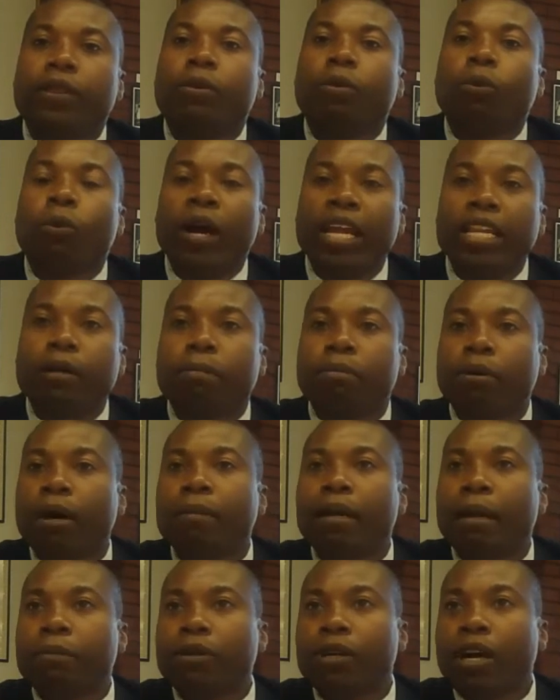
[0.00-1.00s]
when the
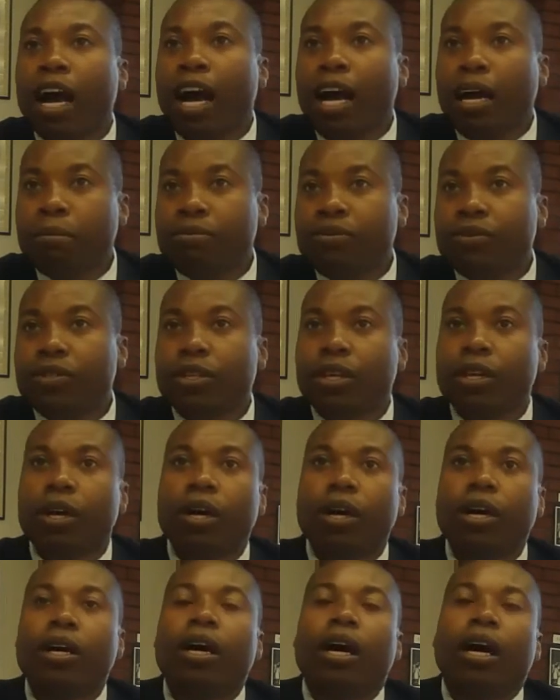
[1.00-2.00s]
problem comes,
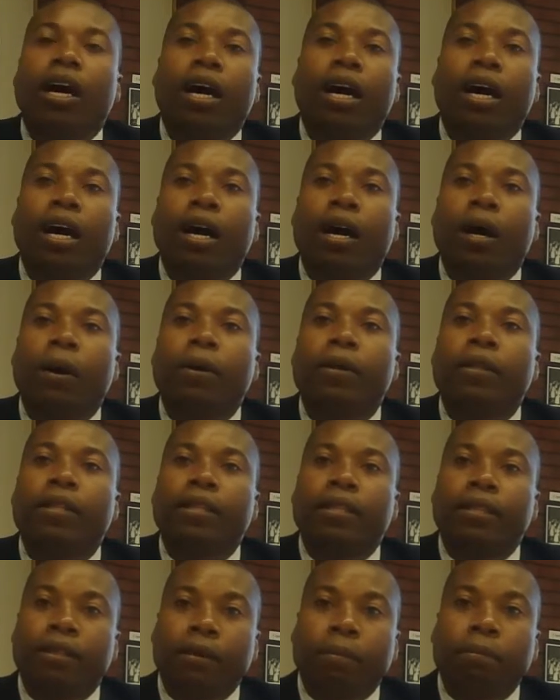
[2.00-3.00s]

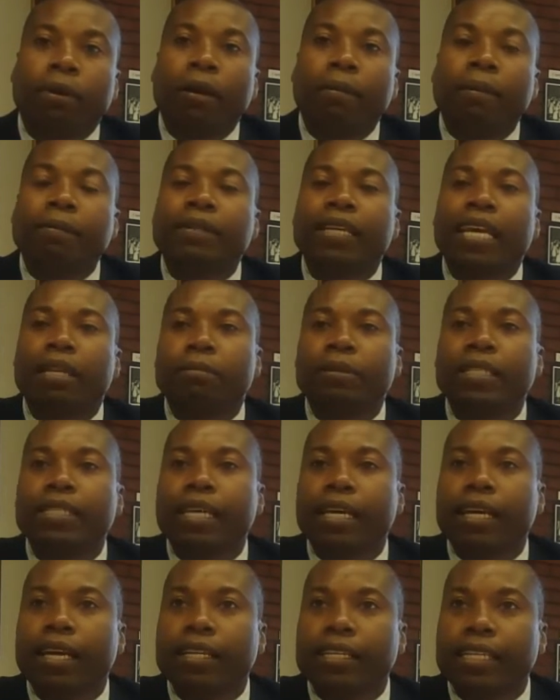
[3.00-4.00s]
the problem can be
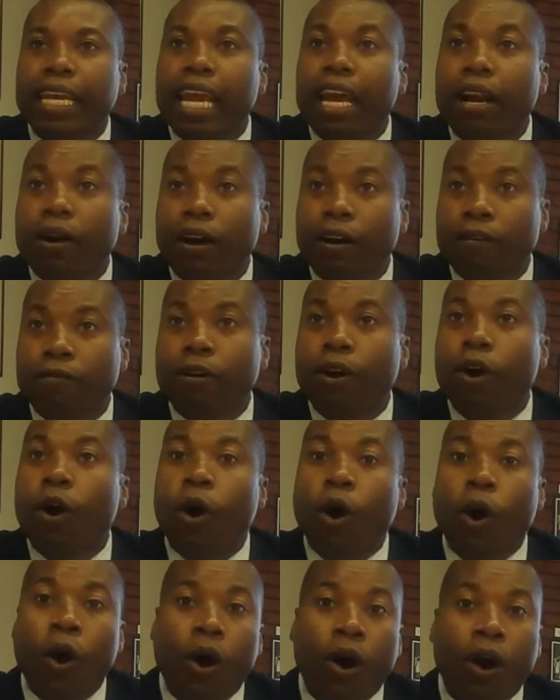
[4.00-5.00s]
taken care of,
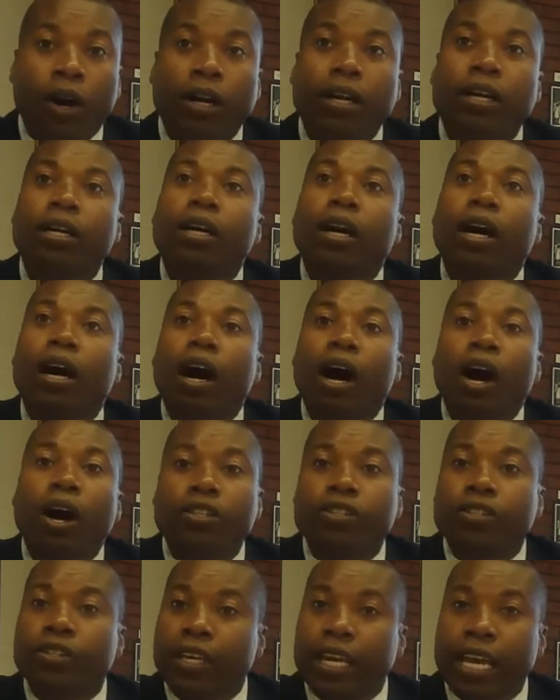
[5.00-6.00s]
or
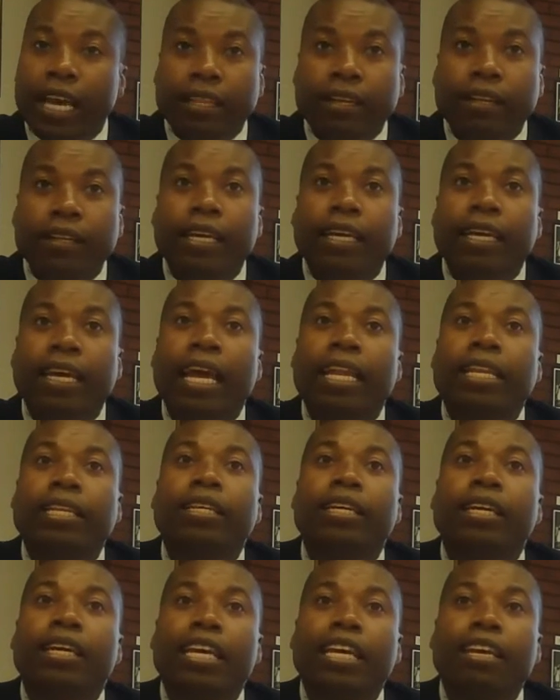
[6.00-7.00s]
altogether they can
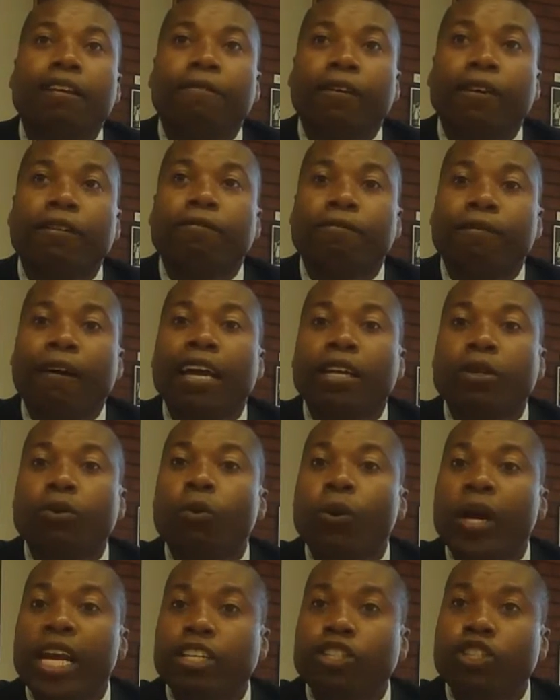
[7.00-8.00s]
even find
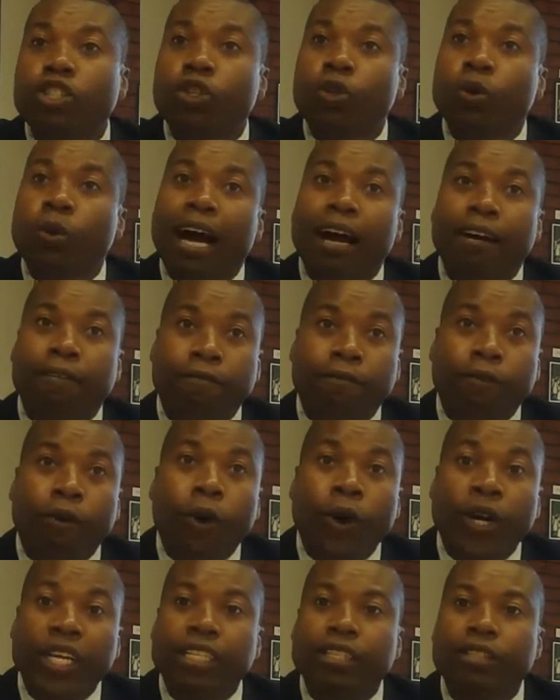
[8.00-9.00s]
ways to
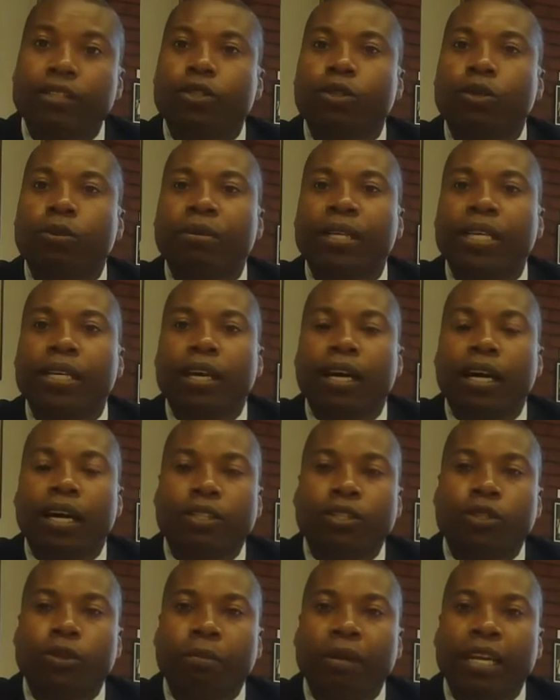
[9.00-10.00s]
avoid to be
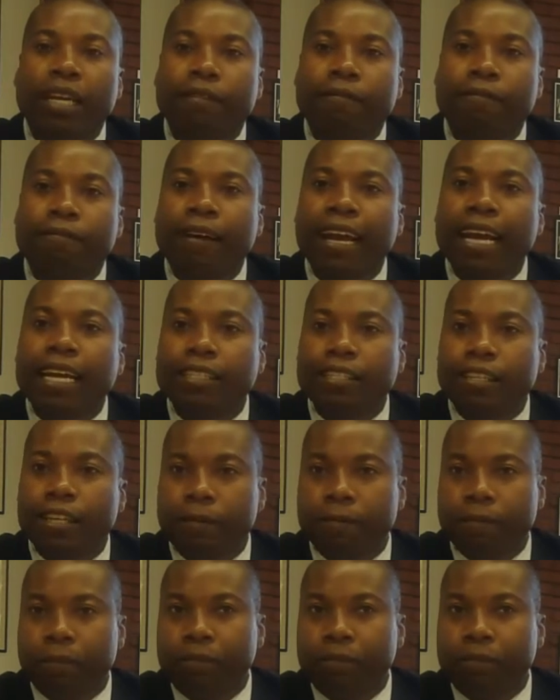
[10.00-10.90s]
infected.